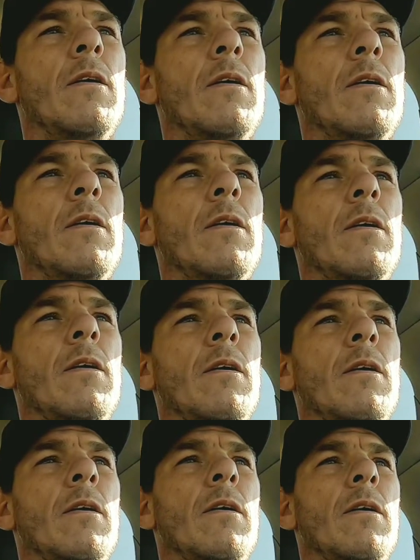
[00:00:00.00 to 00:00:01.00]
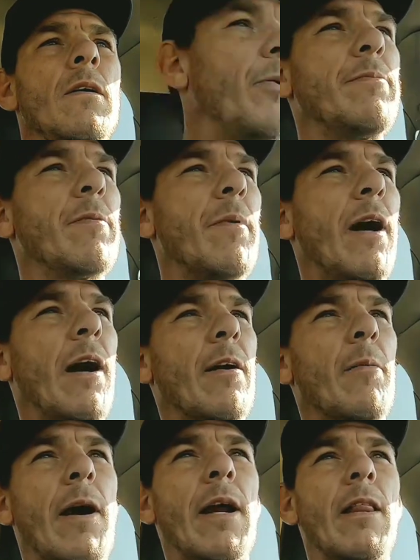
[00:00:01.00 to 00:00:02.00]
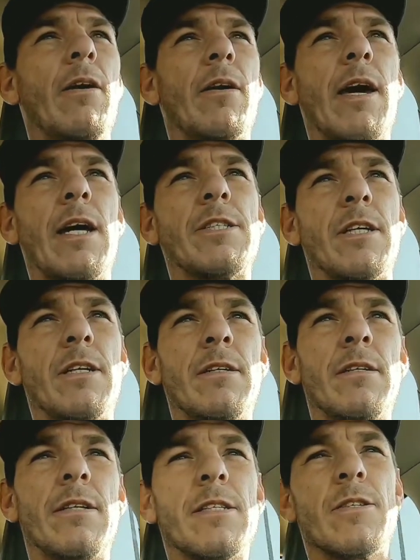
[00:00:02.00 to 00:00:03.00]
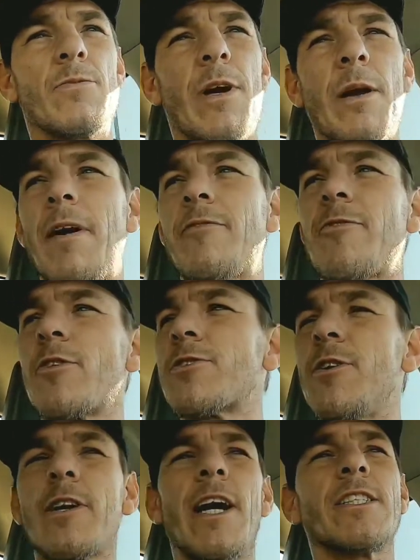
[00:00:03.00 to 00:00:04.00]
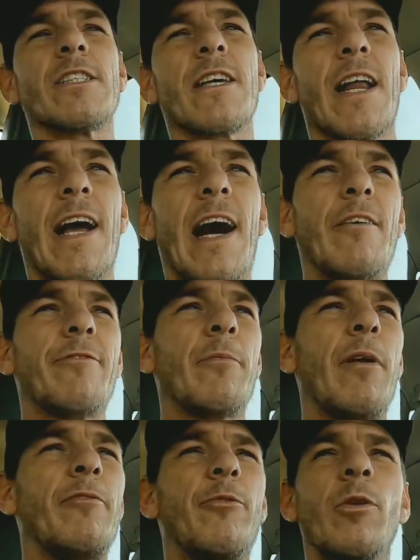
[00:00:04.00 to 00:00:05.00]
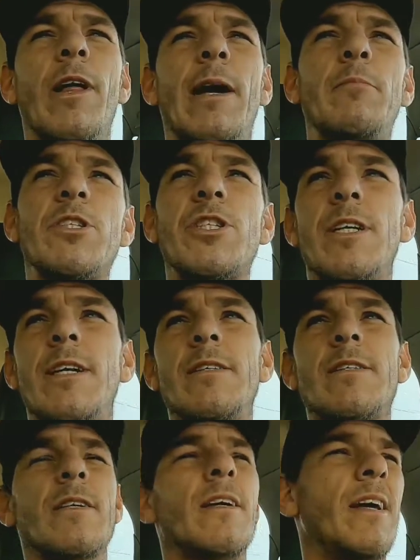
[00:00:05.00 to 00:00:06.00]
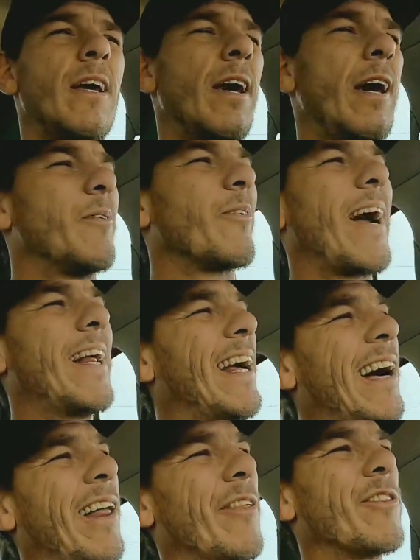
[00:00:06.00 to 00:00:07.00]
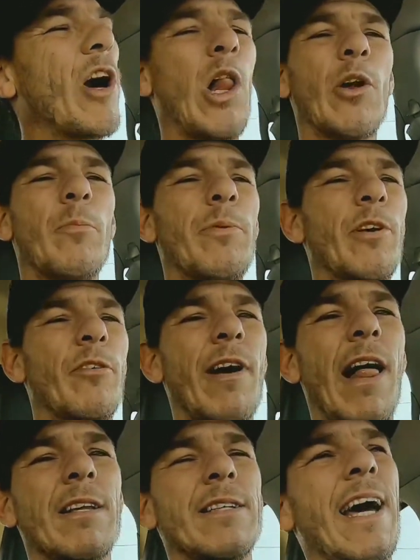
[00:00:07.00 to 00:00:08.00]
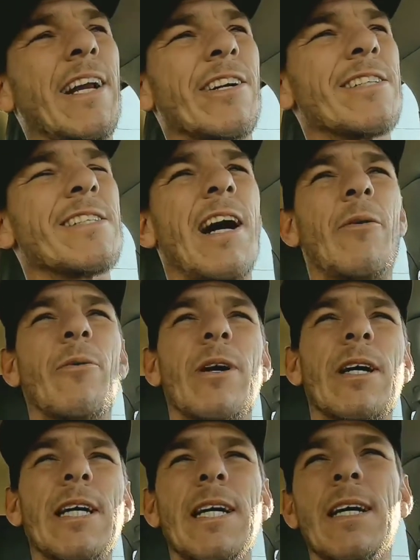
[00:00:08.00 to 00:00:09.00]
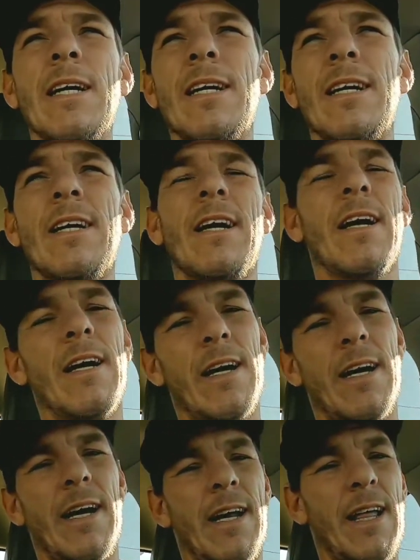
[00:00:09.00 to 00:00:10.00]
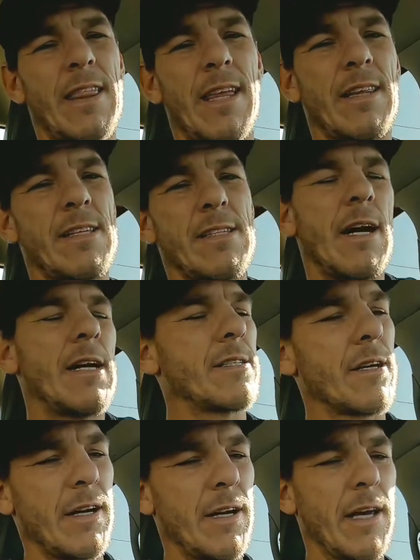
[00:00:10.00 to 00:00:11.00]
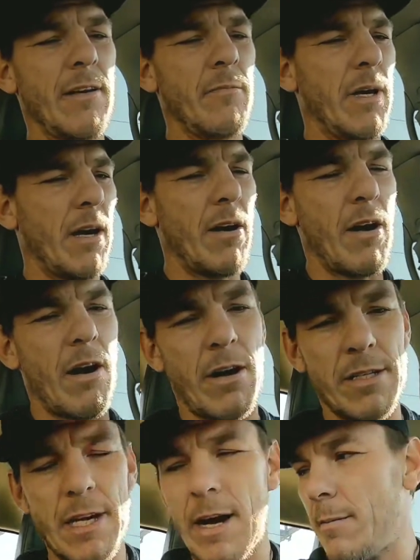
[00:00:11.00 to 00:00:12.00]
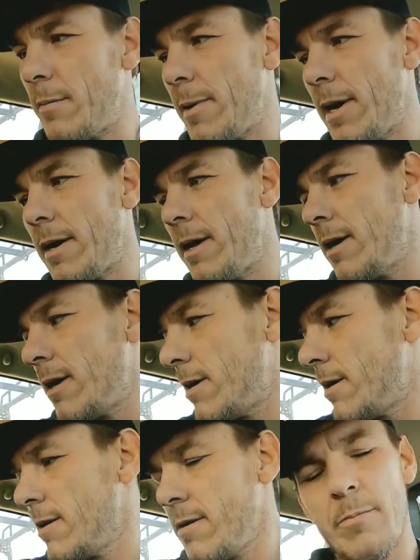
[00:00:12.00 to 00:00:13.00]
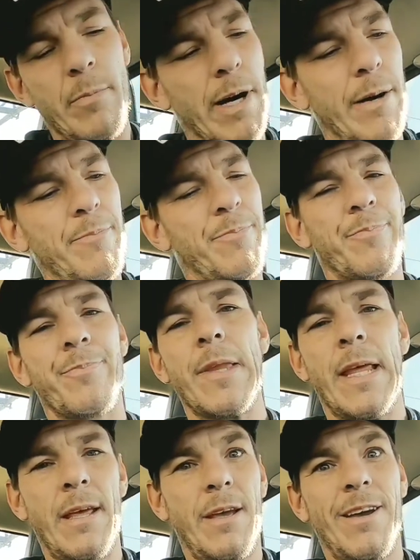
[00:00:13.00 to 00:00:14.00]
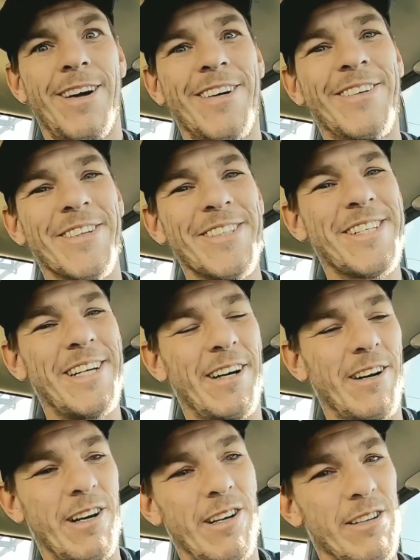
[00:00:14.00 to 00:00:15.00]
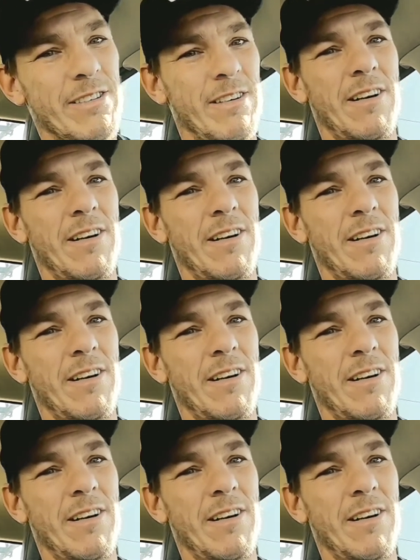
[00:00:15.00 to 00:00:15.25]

Alright guys, so we're pulling up to my auto body location. This is one of my first locations that I got for my full line machines. And right now, the dollar bill validator is not working. And I think these guys are going to give me a hard time about it. But we'll see how it goes.